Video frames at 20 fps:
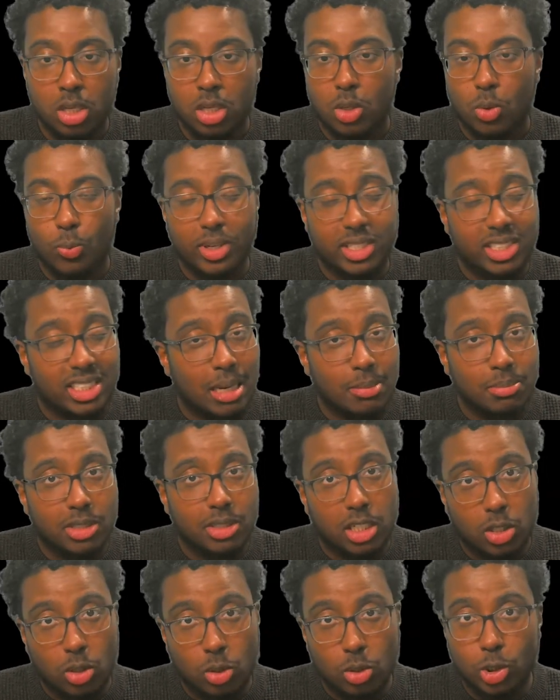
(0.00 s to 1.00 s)
West Ham did a
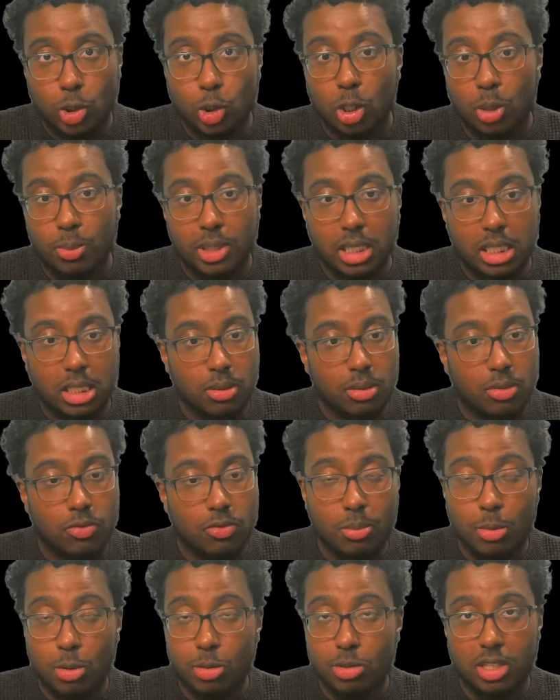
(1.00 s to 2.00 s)
good job for
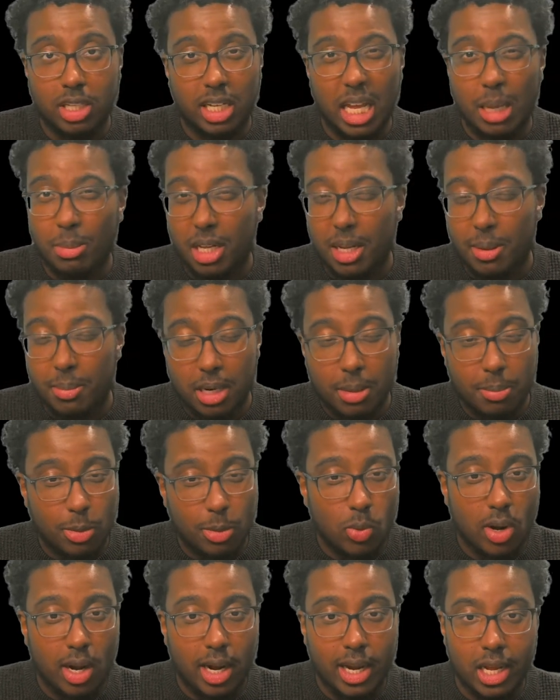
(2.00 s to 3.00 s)
most of the game, keeping him
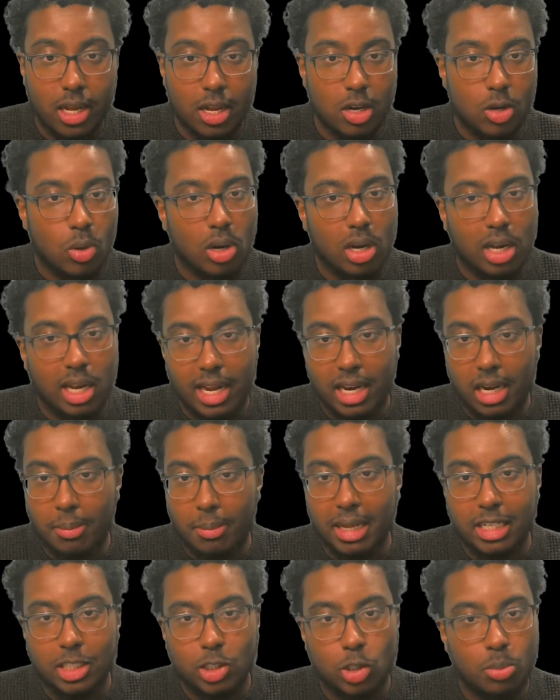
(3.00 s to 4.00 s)
quiet, not letting him
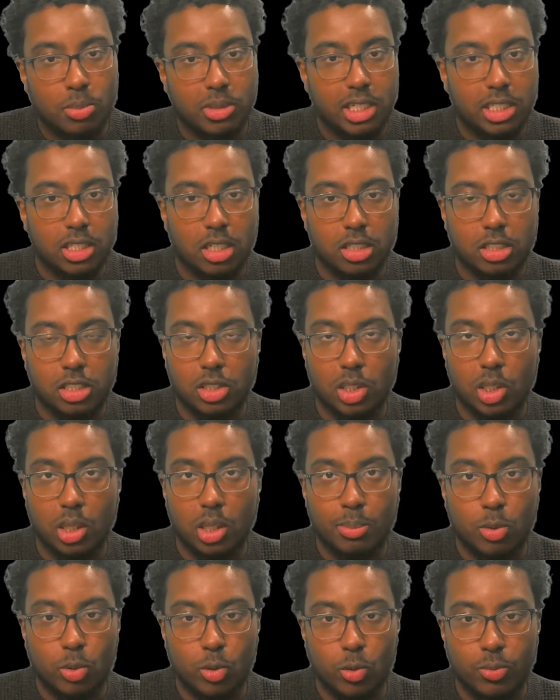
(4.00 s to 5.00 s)
get too many touches on the
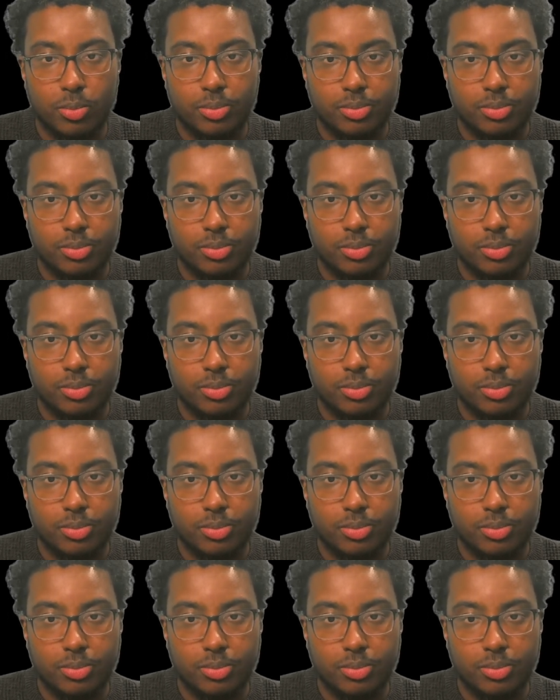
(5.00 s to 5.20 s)
ball.